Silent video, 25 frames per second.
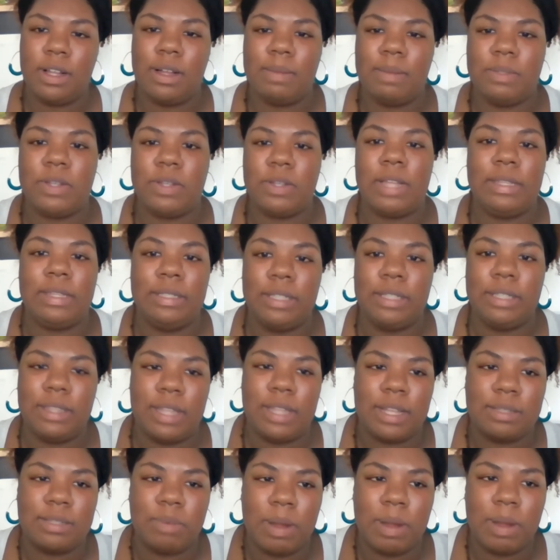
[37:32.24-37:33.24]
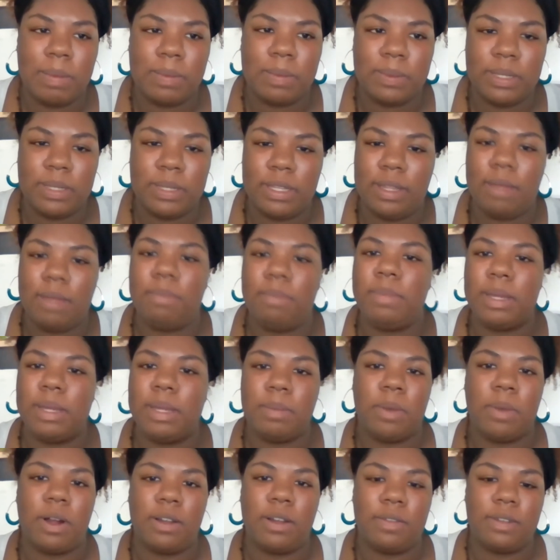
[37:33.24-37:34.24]
So I think that that's probably a big
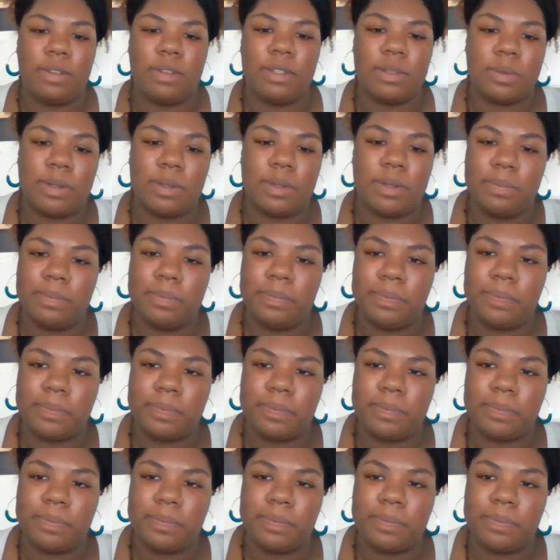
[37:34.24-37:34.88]
part of it as well.